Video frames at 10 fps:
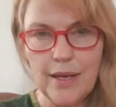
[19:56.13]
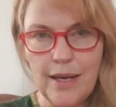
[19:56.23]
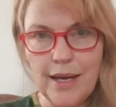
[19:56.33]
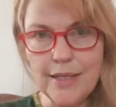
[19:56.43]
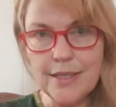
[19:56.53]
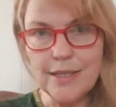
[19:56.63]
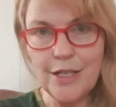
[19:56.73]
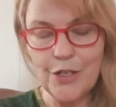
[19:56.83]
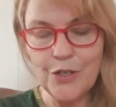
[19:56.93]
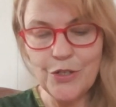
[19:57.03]
Hence I
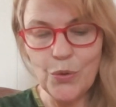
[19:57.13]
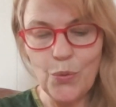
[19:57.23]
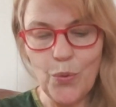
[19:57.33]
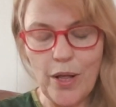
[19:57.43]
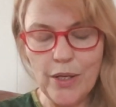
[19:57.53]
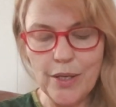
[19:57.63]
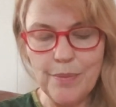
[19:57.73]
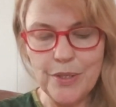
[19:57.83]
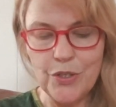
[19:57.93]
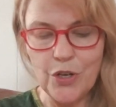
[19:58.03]
learned to welcome
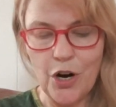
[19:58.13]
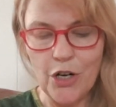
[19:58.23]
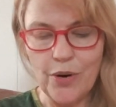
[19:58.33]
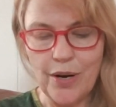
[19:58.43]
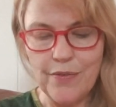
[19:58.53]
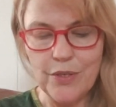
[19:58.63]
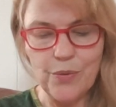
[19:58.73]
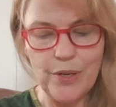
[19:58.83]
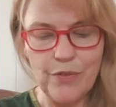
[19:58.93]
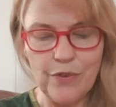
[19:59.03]
Mr. Hargrave as a
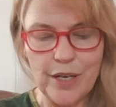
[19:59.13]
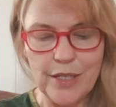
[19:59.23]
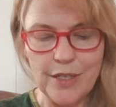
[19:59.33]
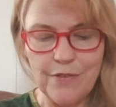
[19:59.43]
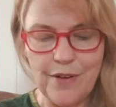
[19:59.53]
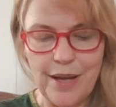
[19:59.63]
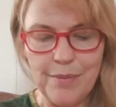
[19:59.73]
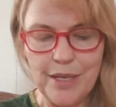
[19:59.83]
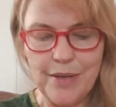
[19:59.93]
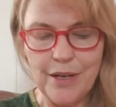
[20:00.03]
real friend to the
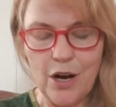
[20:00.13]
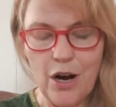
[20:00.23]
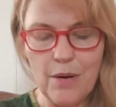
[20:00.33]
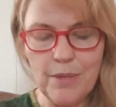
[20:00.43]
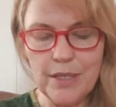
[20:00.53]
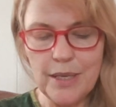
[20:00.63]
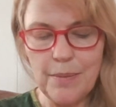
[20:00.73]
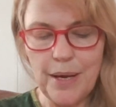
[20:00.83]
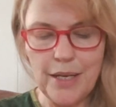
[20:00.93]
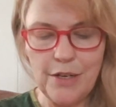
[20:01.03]
family, a harmless
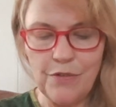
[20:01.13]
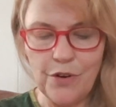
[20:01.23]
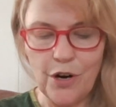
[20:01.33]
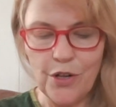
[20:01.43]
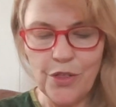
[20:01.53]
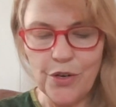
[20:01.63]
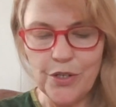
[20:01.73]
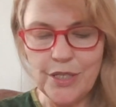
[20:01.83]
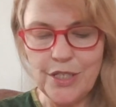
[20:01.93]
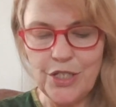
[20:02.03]
companion for Arthur,
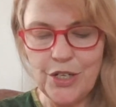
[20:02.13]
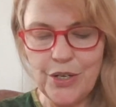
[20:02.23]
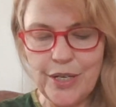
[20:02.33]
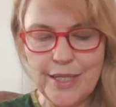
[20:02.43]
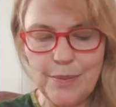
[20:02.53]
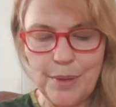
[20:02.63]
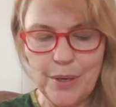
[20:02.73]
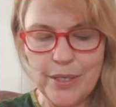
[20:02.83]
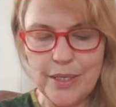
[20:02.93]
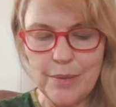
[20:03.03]
to cheer his
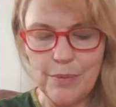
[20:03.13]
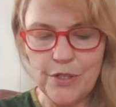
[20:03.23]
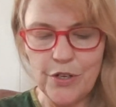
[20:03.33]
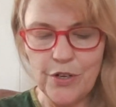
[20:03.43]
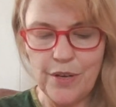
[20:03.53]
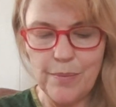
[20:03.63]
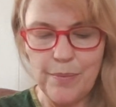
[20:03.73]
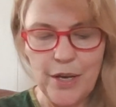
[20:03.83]
spirits and preserve him